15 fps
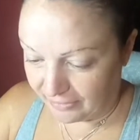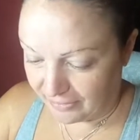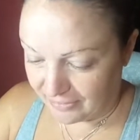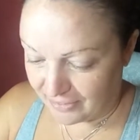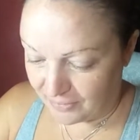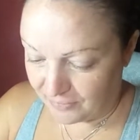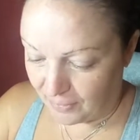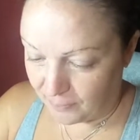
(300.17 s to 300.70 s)

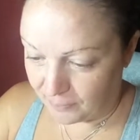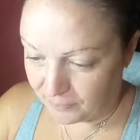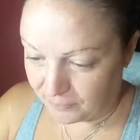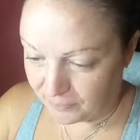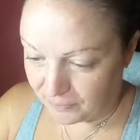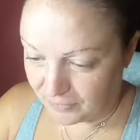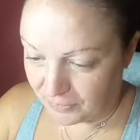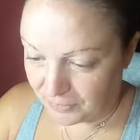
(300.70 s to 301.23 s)
because I'm
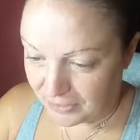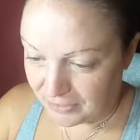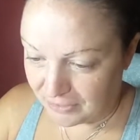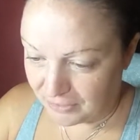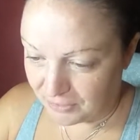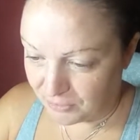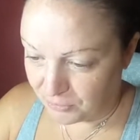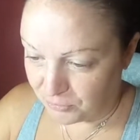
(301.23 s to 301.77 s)
going to
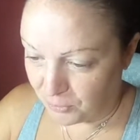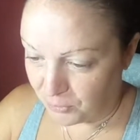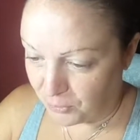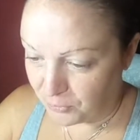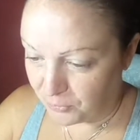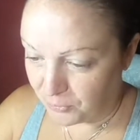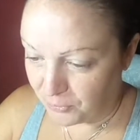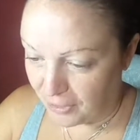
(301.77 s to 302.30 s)
use a
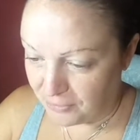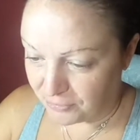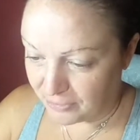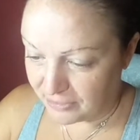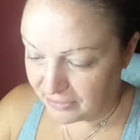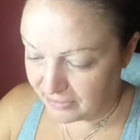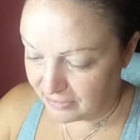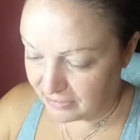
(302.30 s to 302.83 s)
photo for
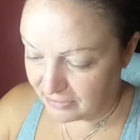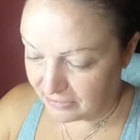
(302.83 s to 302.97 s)
reference.